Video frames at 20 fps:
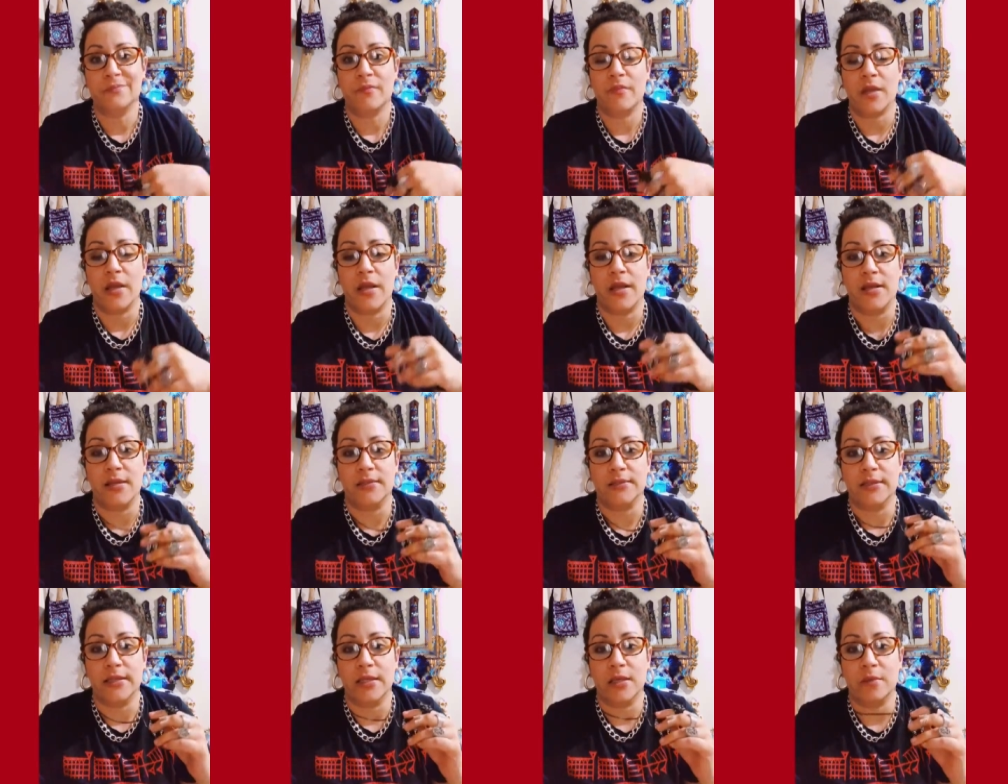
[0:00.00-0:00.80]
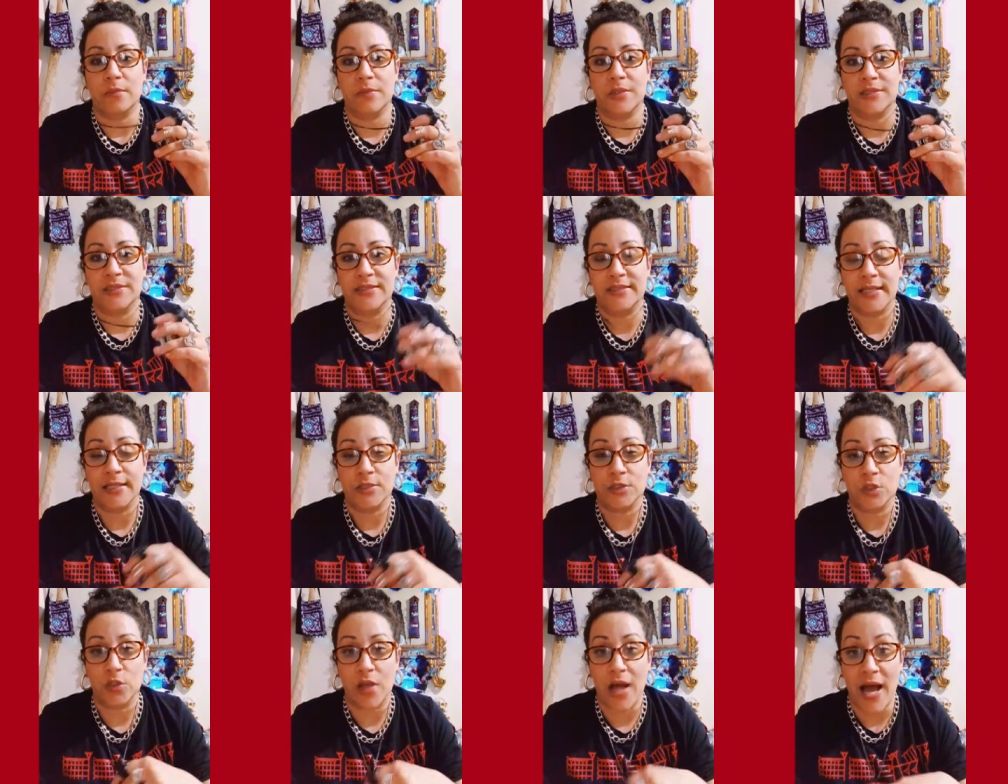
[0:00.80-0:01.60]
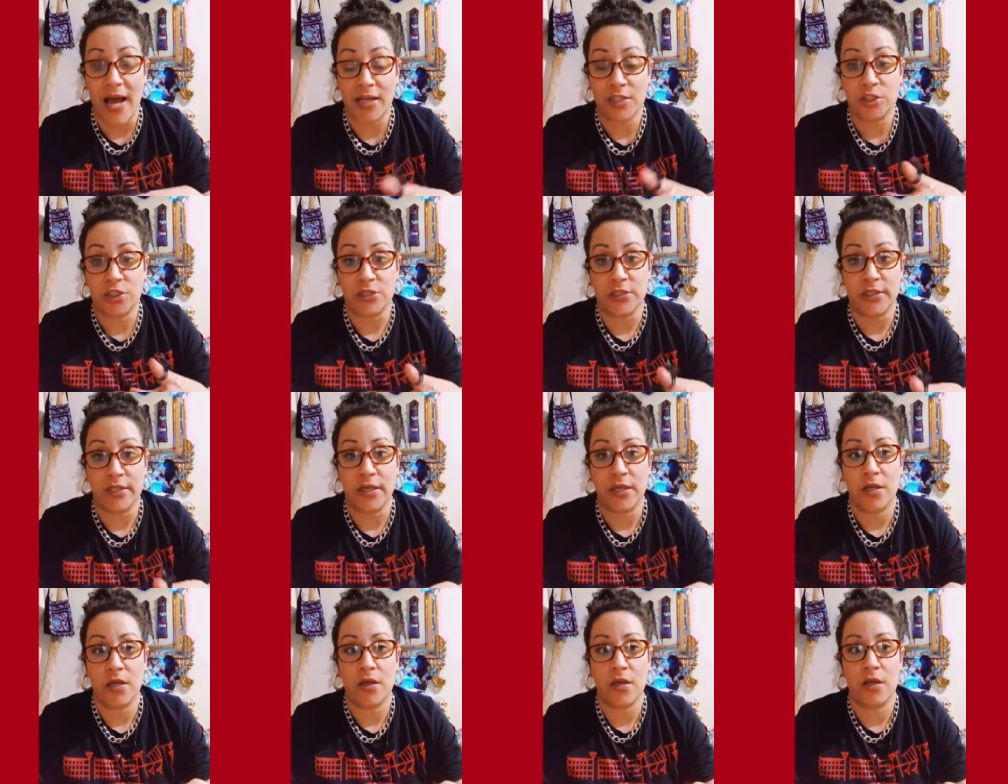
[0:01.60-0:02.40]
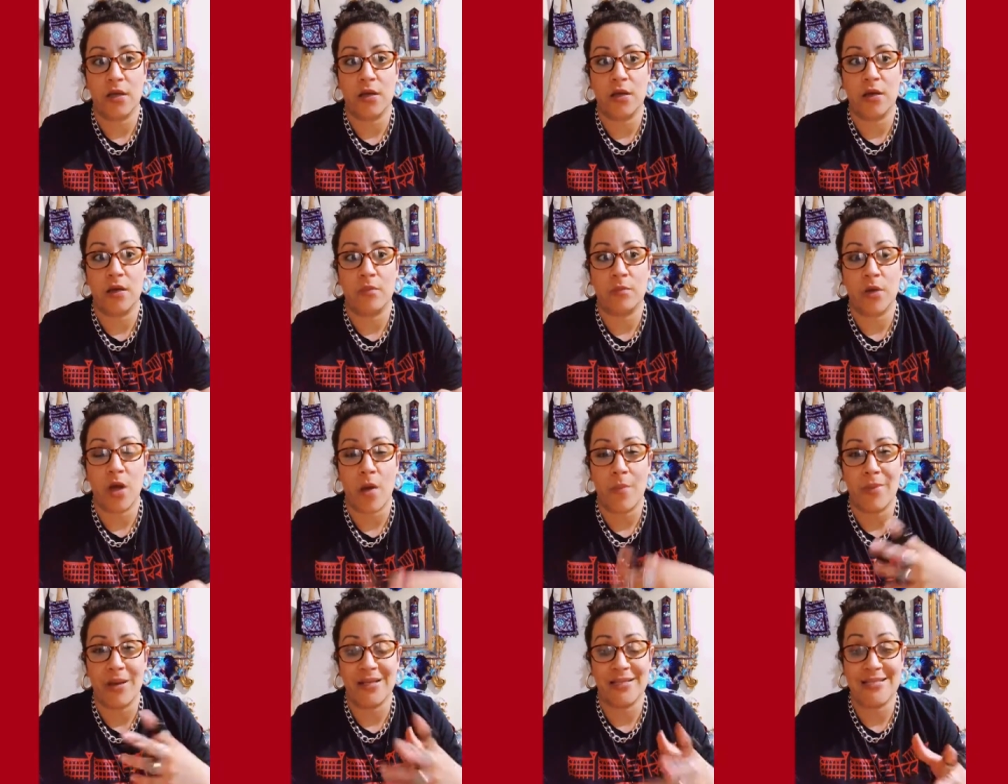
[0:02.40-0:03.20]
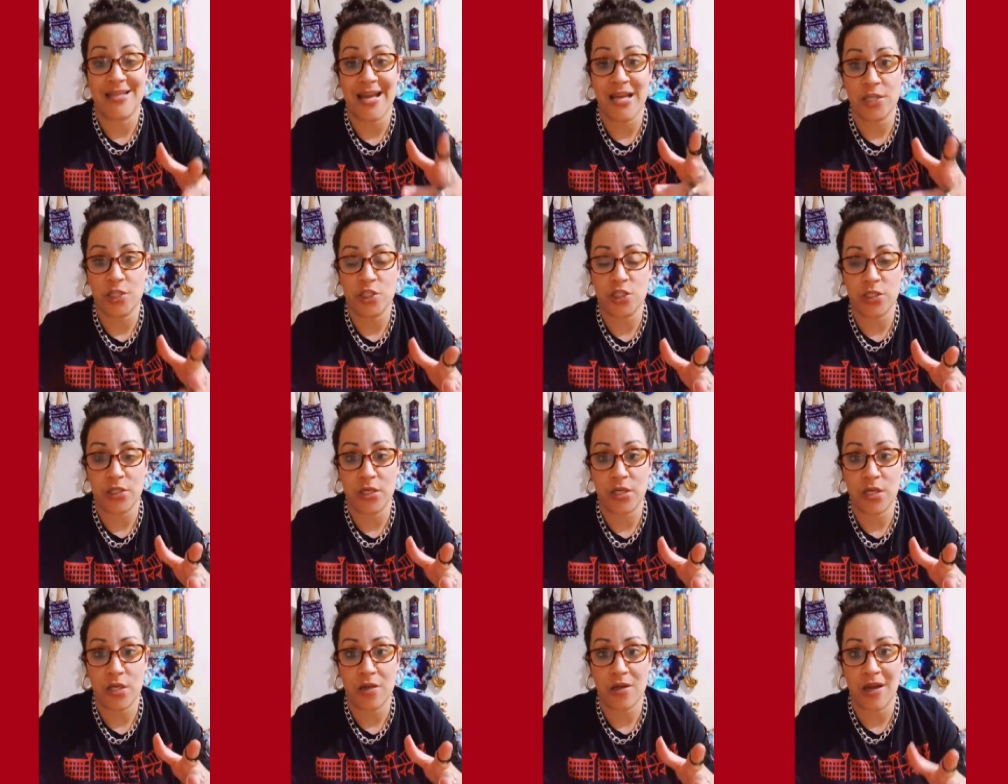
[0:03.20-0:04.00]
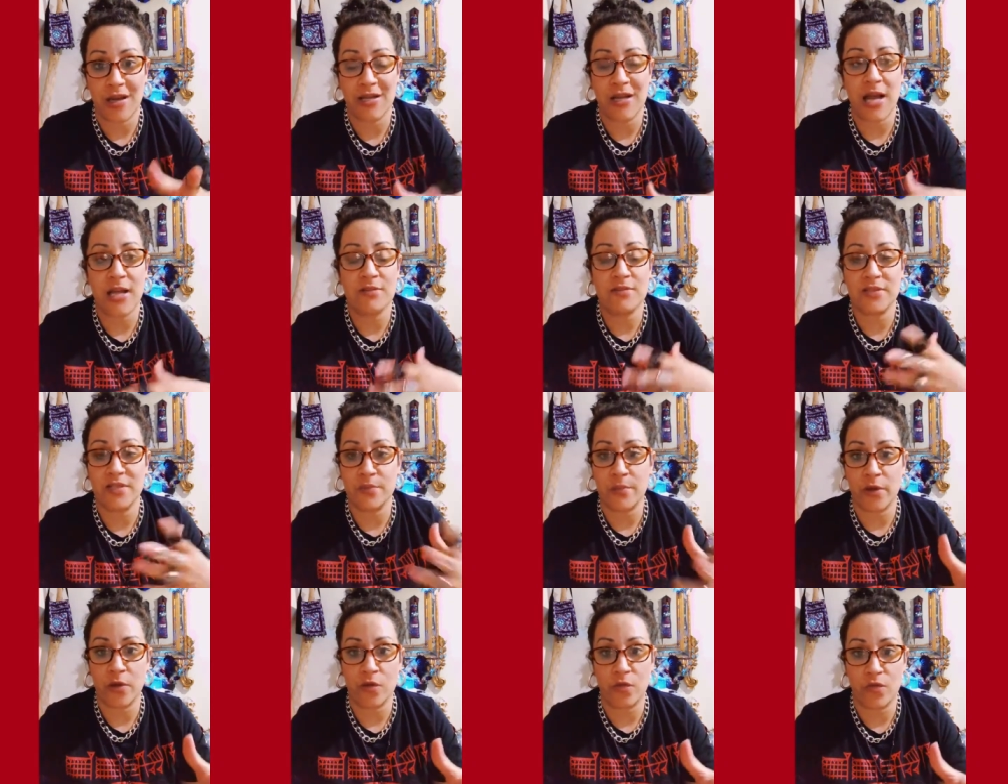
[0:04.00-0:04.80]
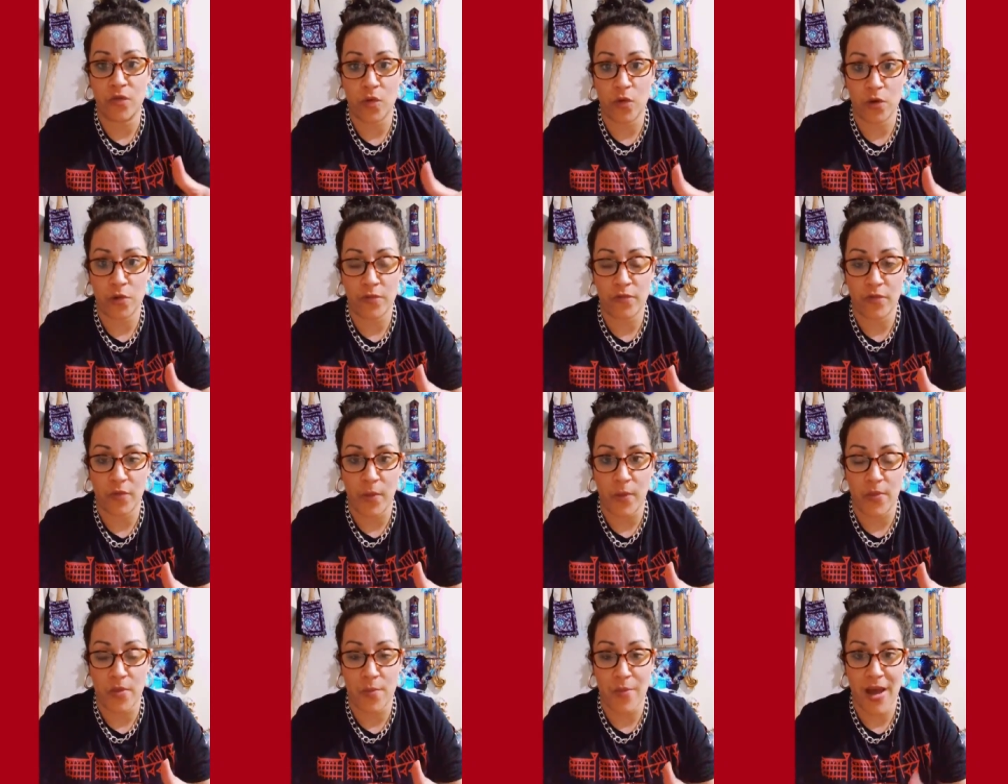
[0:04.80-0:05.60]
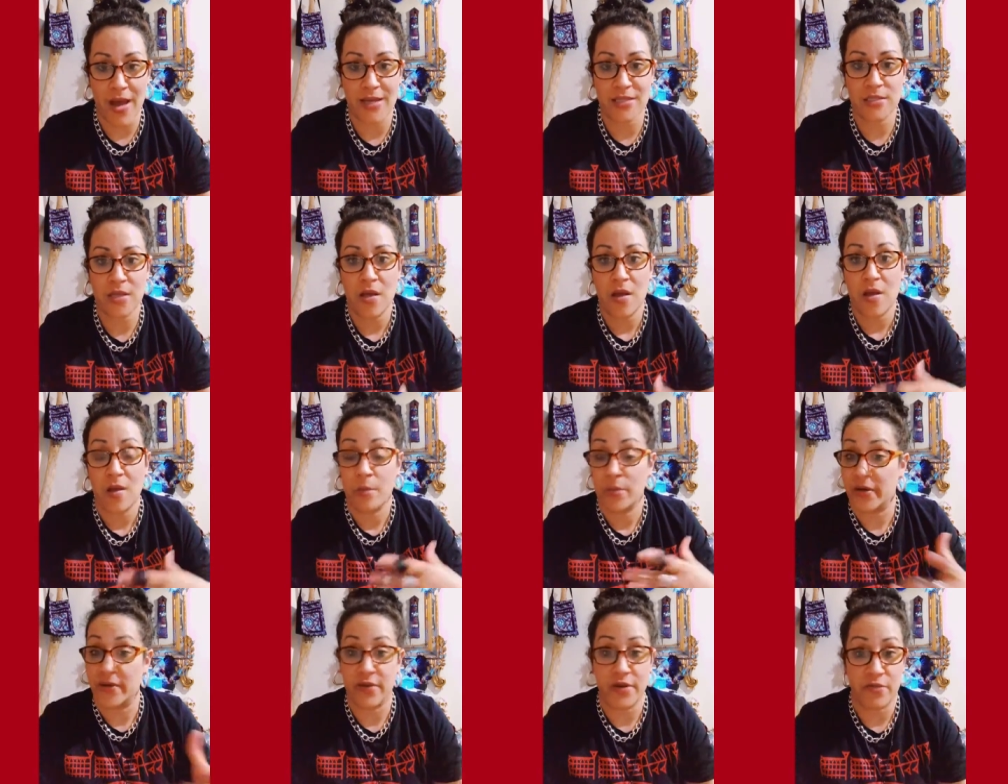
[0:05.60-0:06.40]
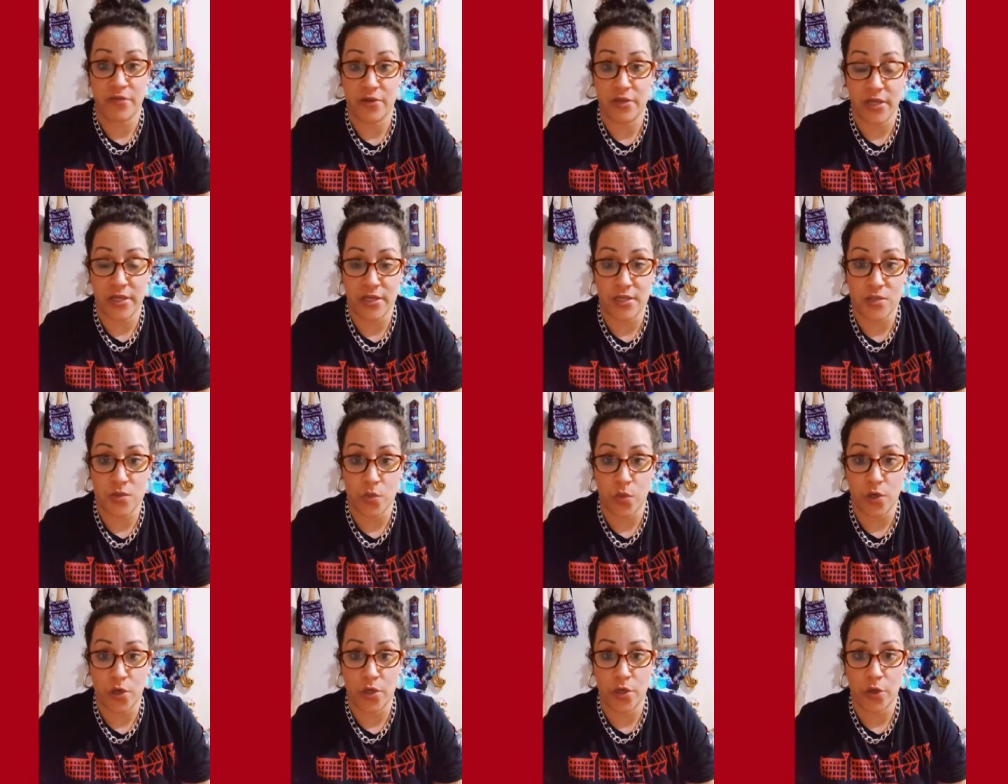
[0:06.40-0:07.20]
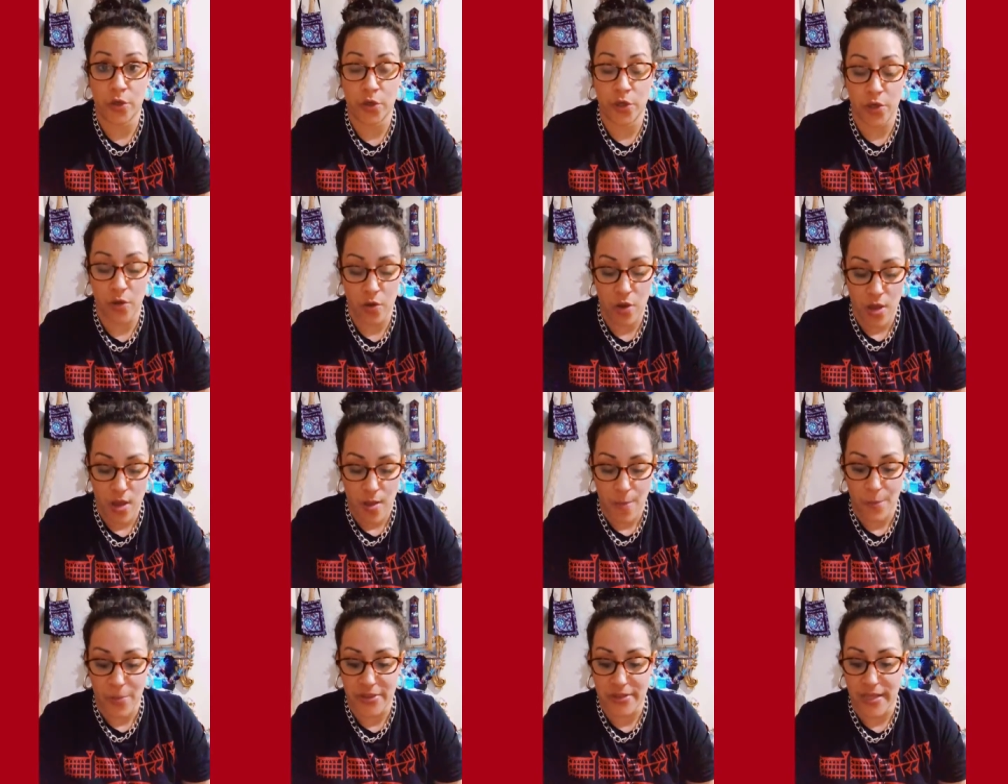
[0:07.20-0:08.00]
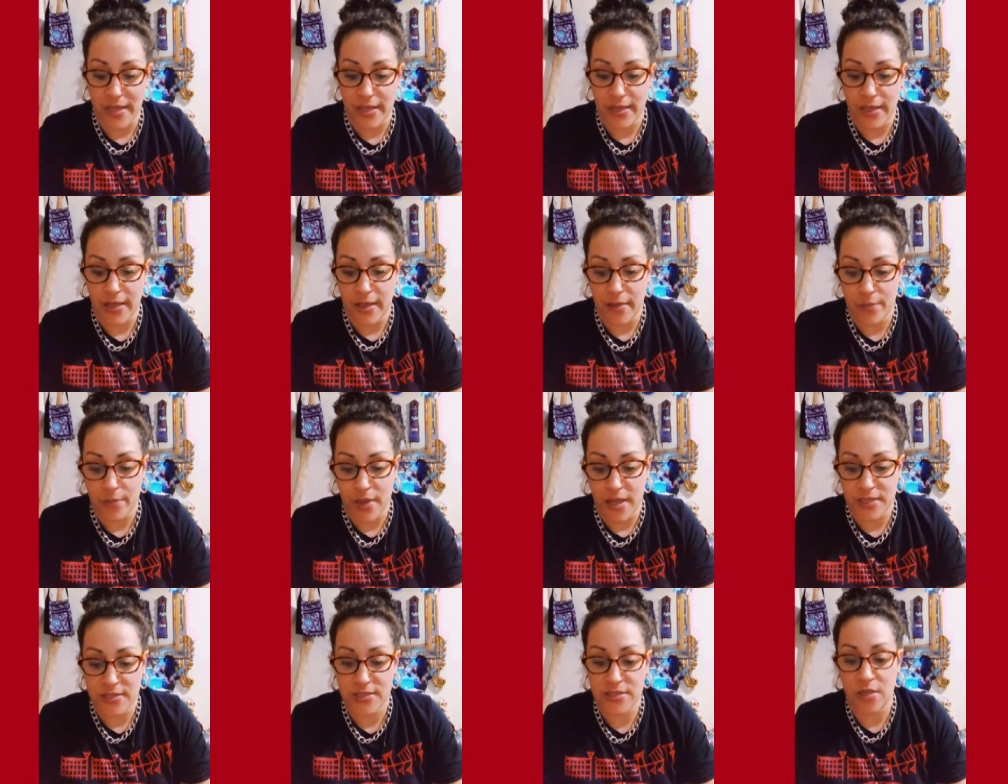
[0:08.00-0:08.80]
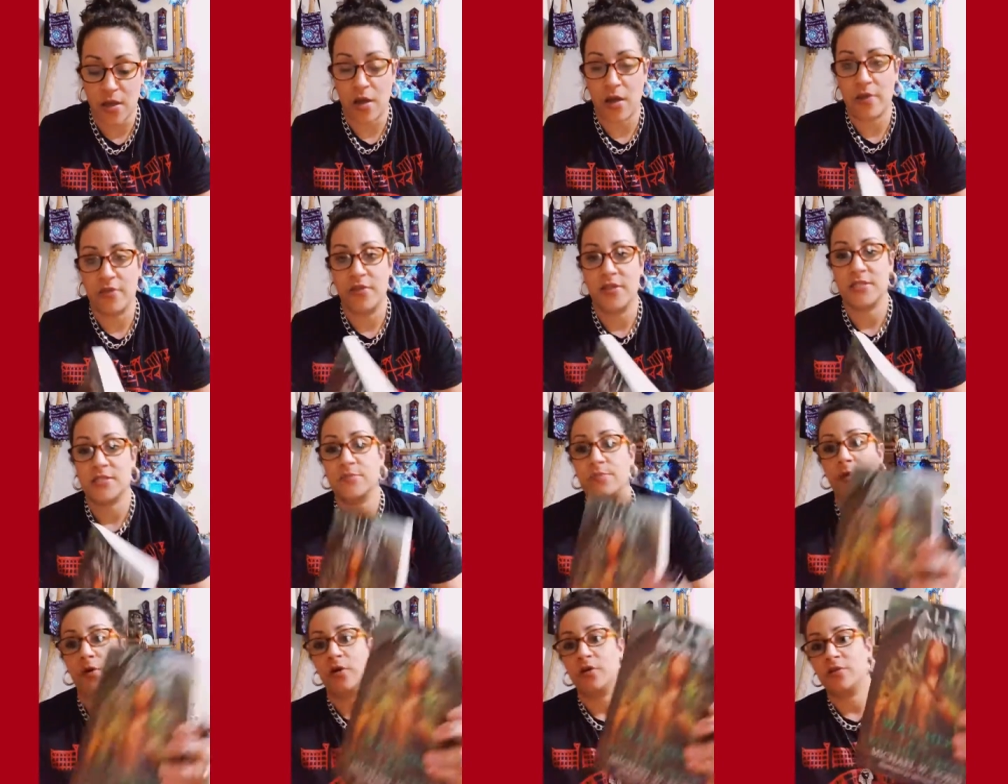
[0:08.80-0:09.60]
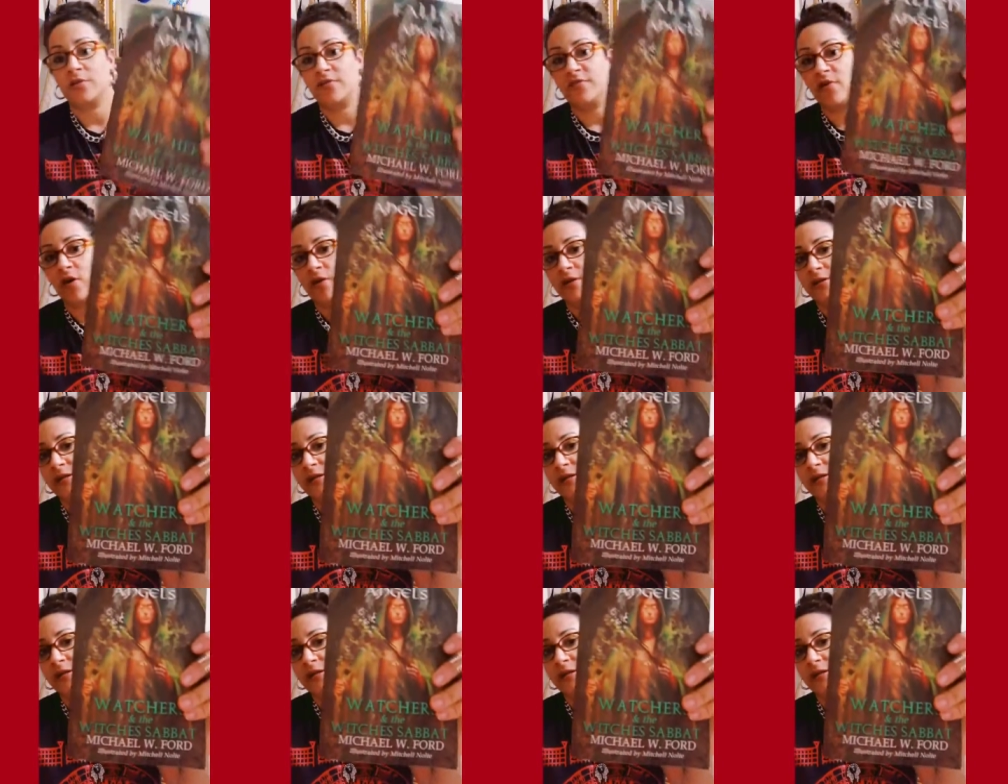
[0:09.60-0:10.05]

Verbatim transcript: and um, Azazel actually um, got my attention. I, have seen Michael Ford in the past, but I've never done his work, you know. But then um, I saw this book, The Fallen